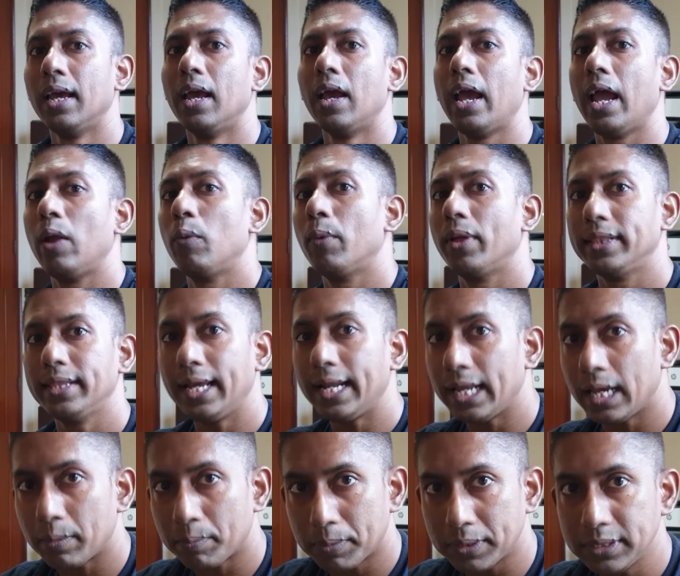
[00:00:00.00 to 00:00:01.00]
And when that
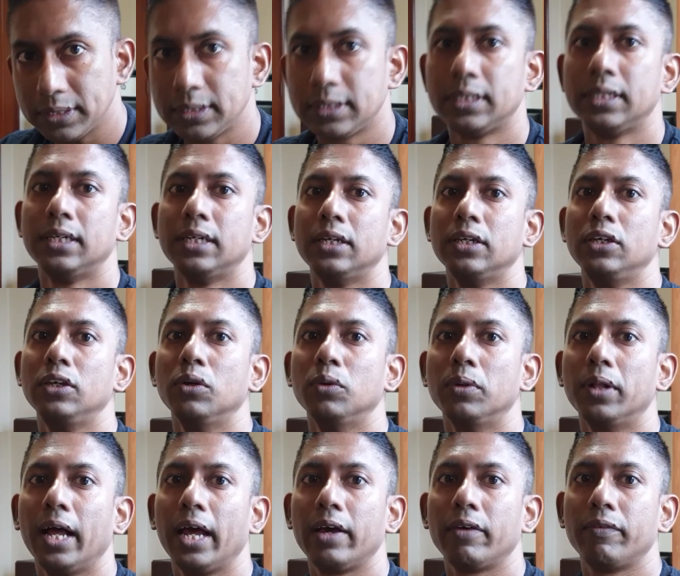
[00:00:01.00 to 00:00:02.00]
happens, you will
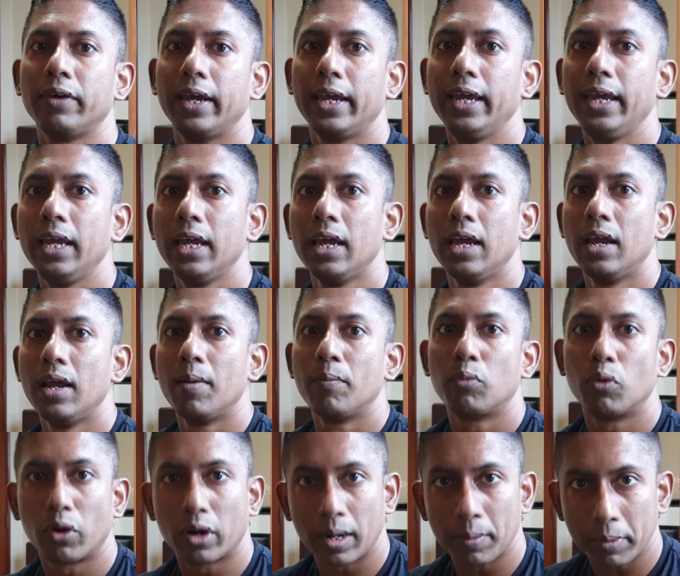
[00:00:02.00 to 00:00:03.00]
have a
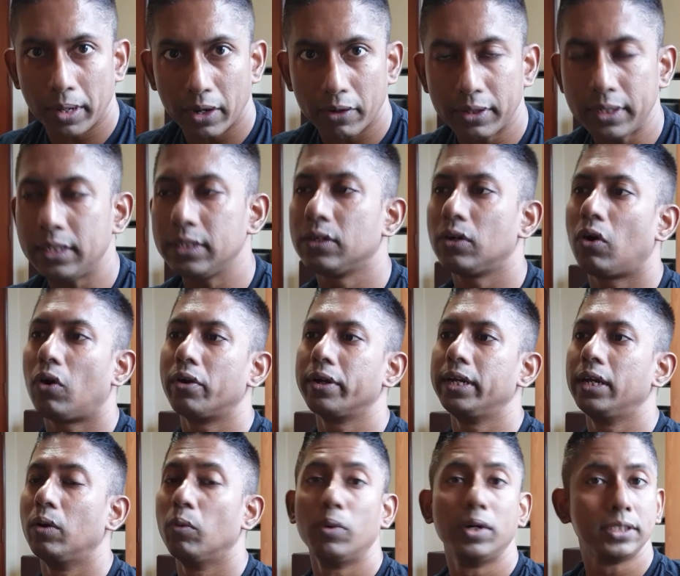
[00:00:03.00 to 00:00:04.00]
program error, or in
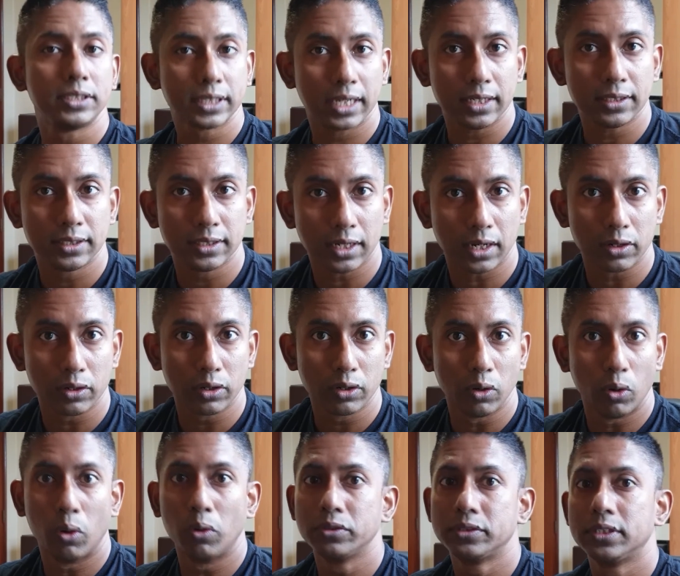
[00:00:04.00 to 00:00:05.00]
a worst case scenario, your
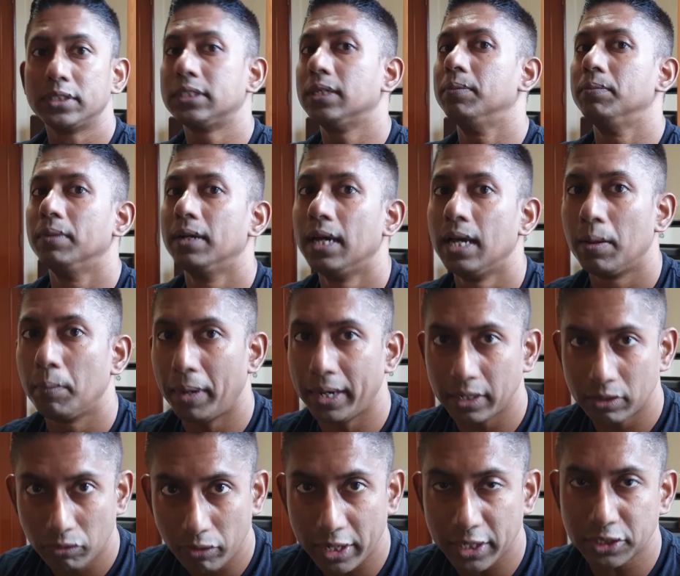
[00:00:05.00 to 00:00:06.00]
whole system might
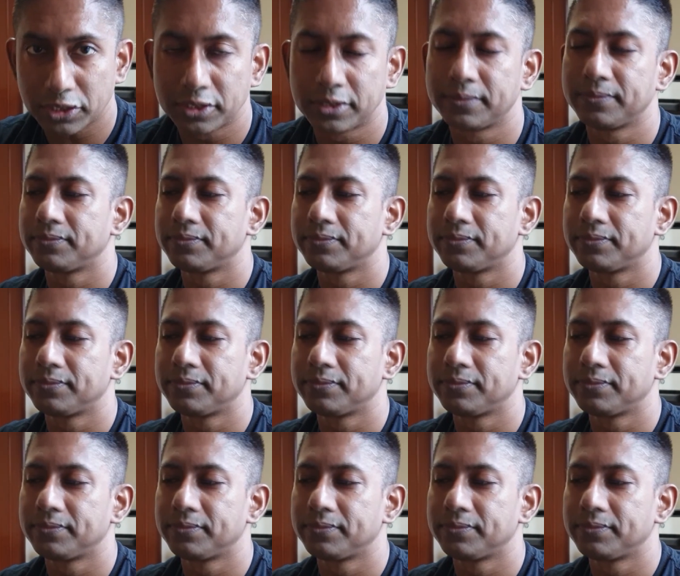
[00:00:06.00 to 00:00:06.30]
crash.